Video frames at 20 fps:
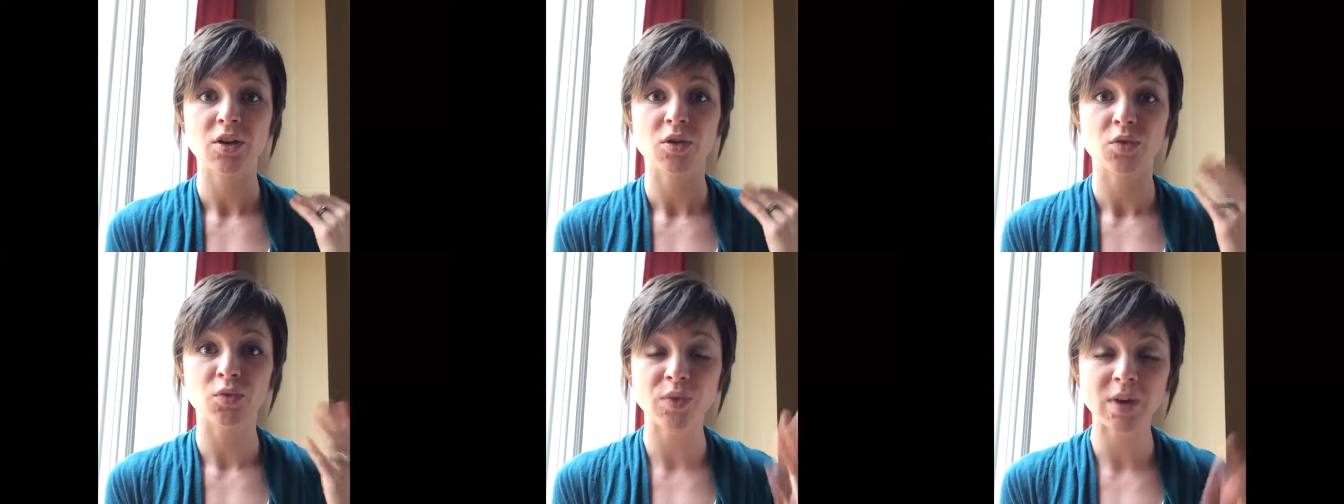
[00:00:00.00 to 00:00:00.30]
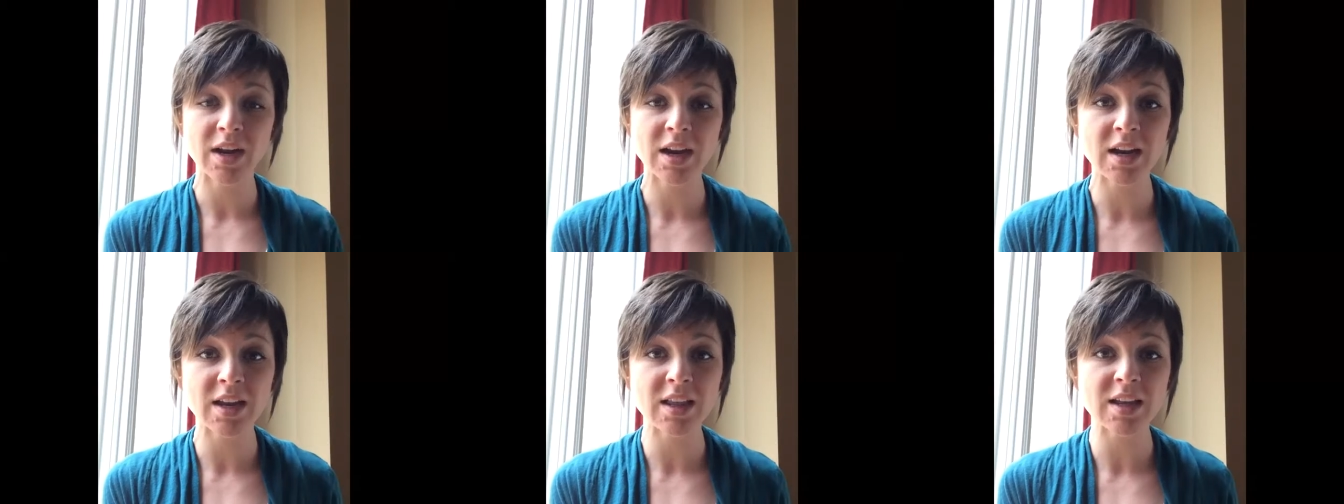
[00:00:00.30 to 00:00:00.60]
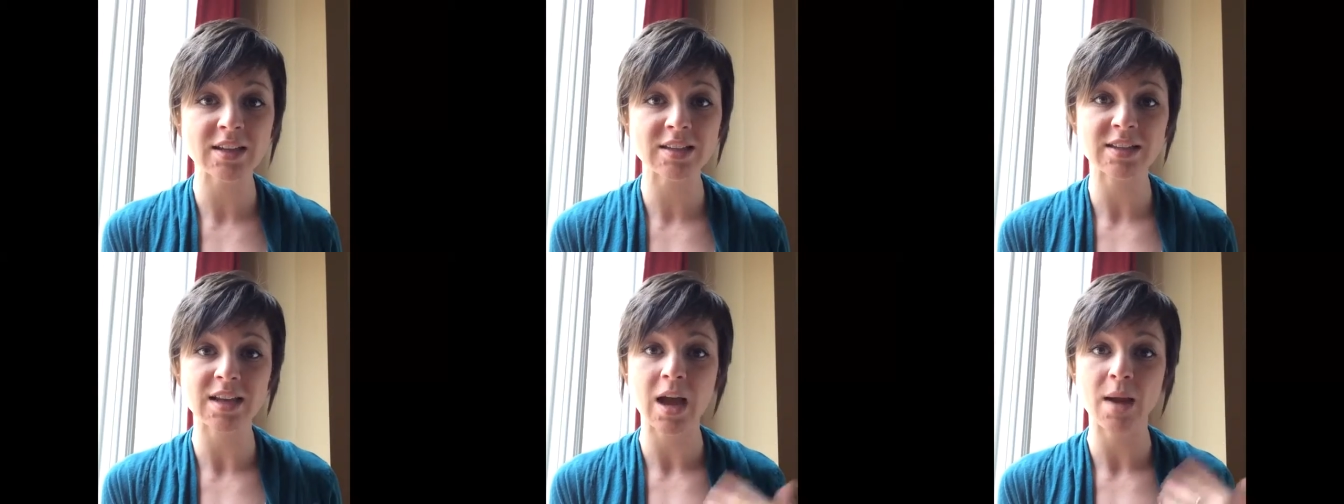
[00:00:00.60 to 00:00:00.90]
read
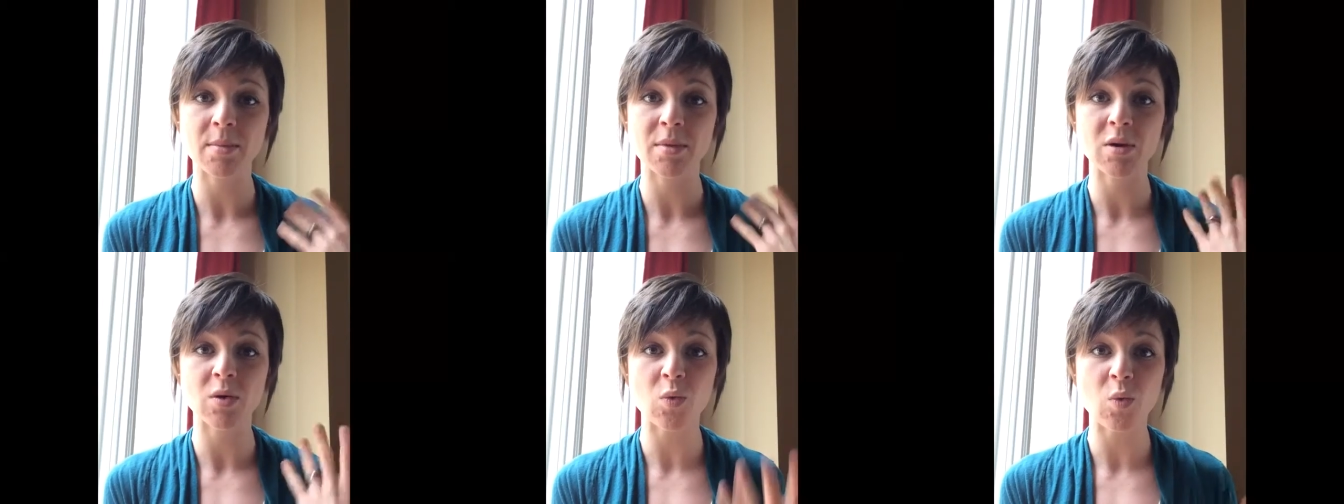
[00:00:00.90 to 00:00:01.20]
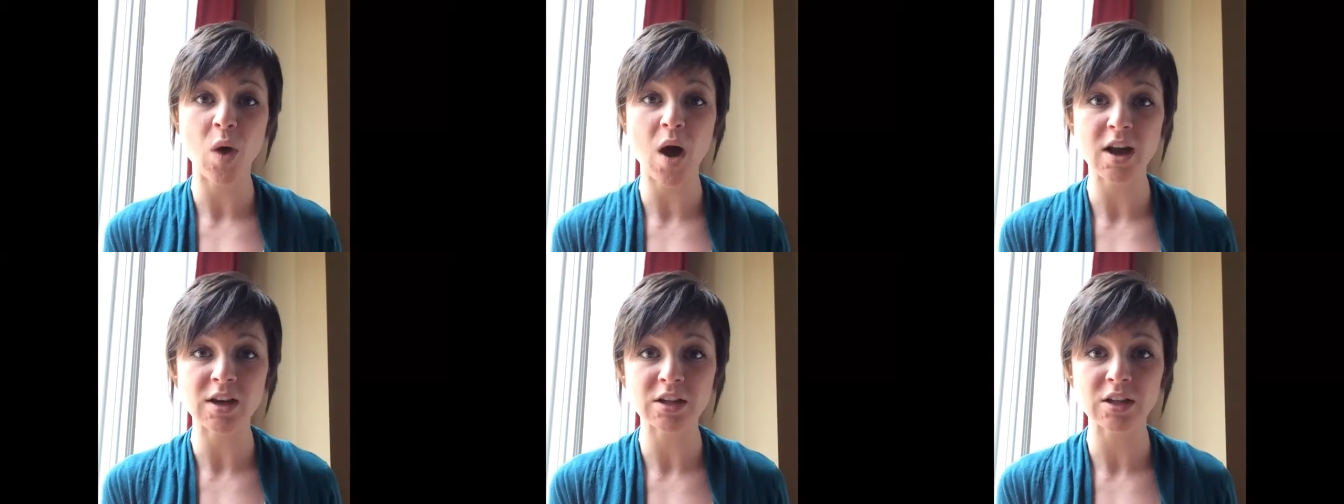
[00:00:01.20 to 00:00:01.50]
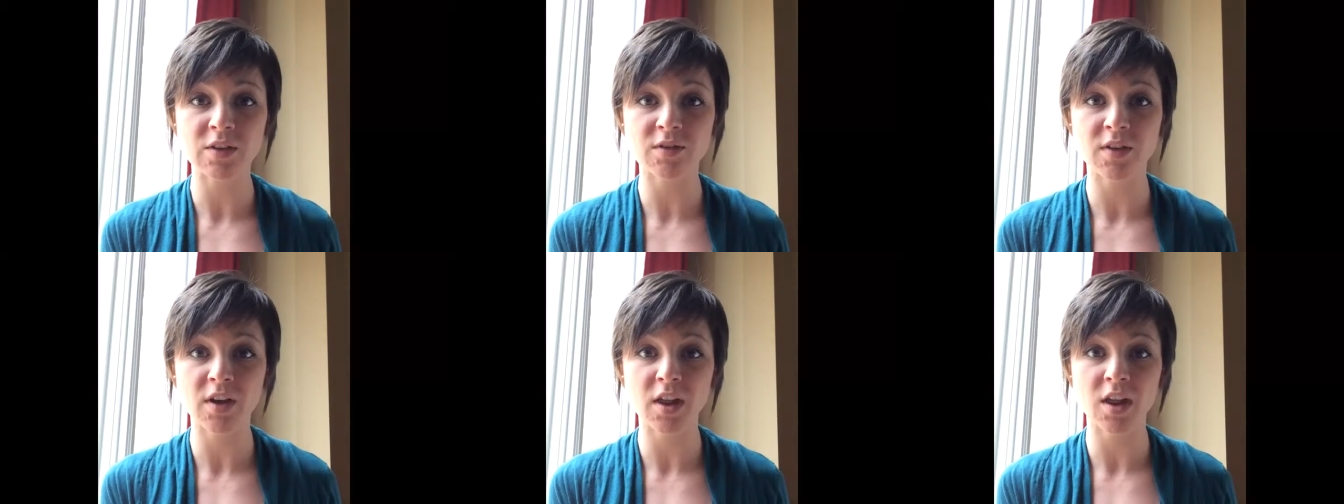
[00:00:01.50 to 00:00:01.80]
the assignment, watch
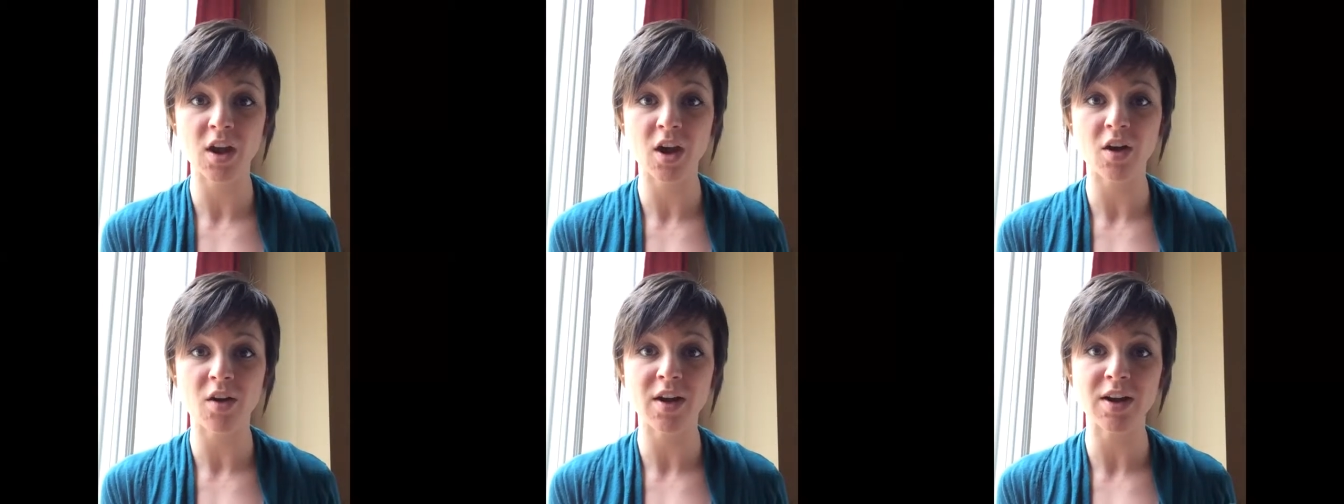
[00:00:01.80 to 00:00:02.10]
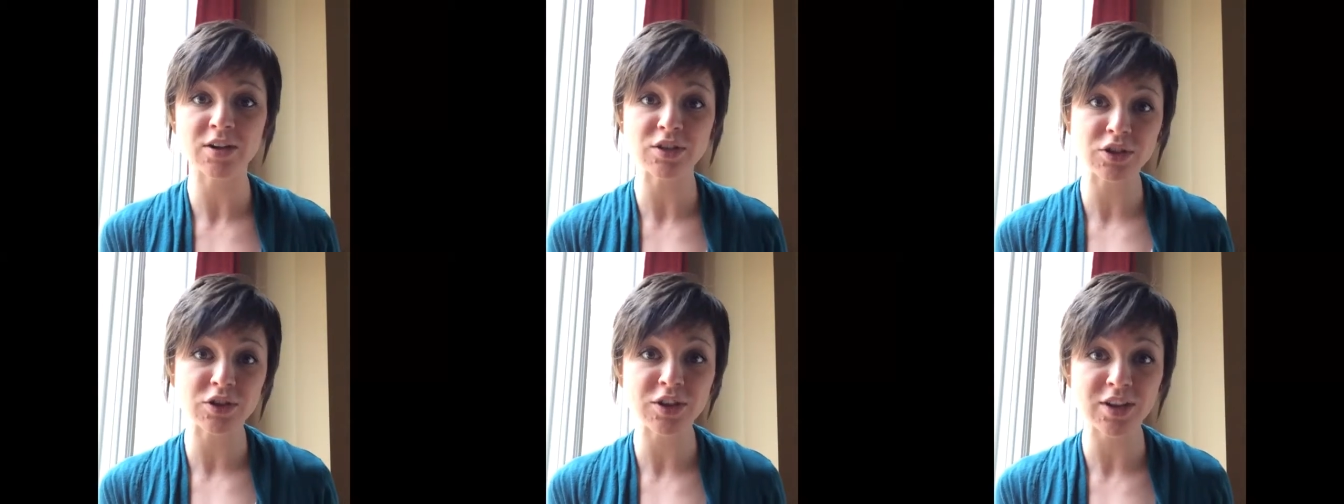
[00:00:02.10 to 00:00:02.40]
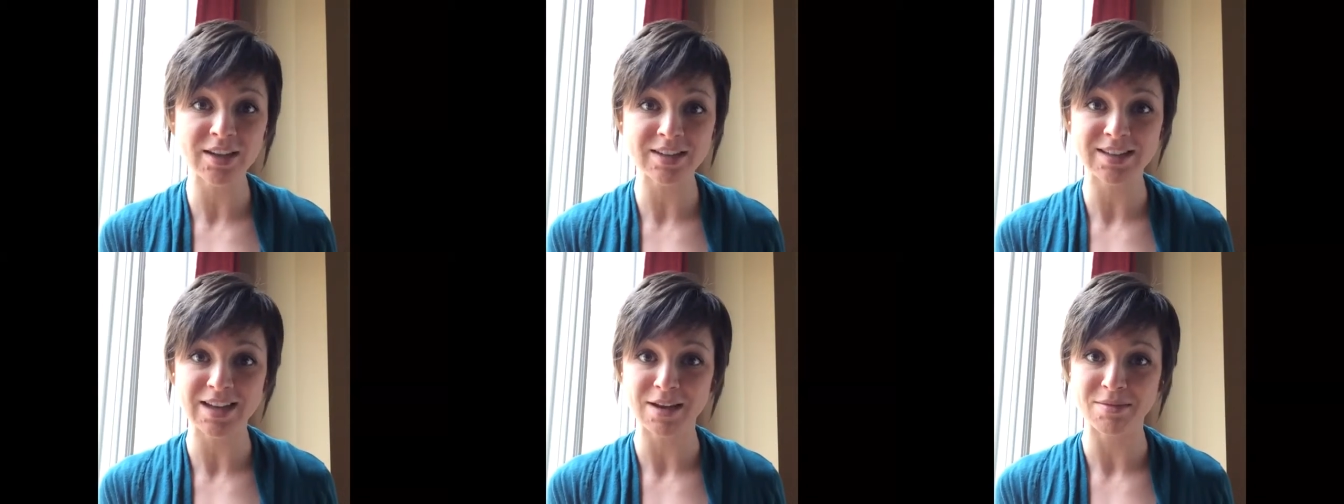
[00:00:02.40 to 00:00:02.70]
the video, and do
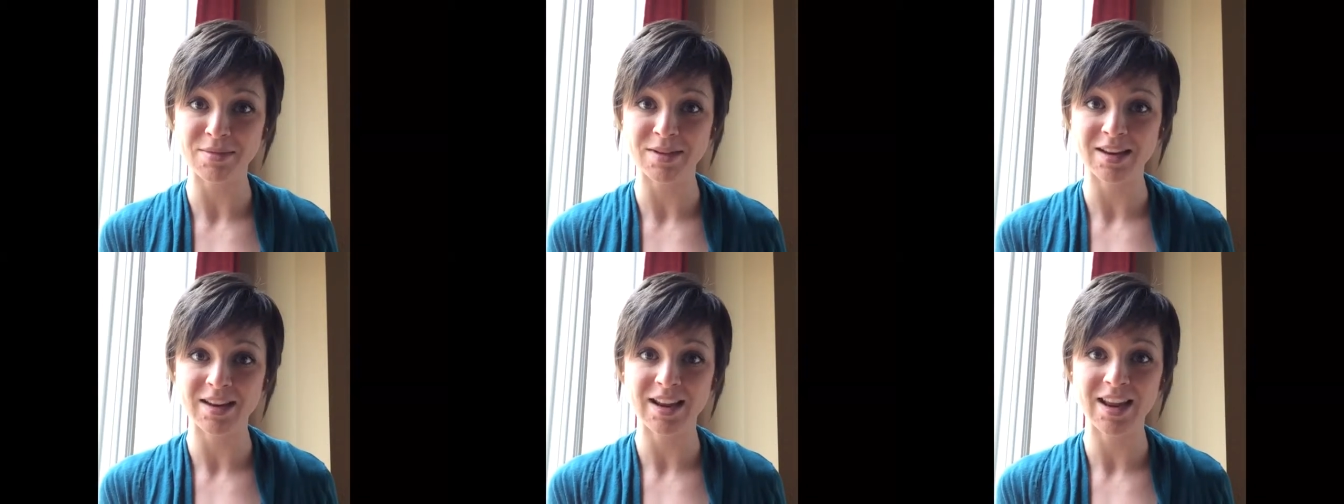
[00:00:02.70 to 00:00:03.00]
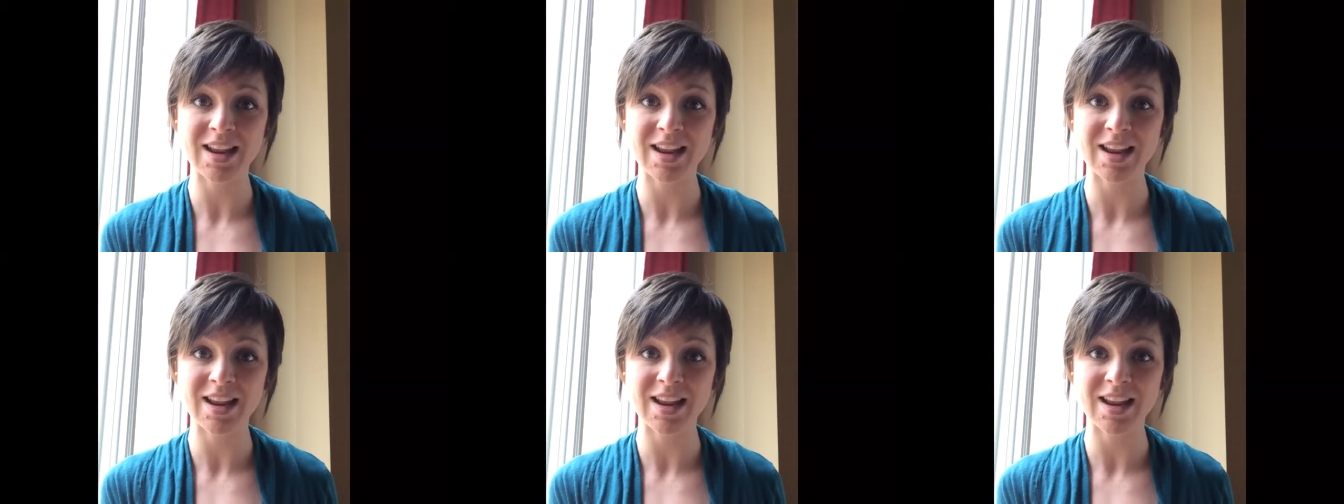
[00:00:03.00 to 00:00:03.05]
the assignment.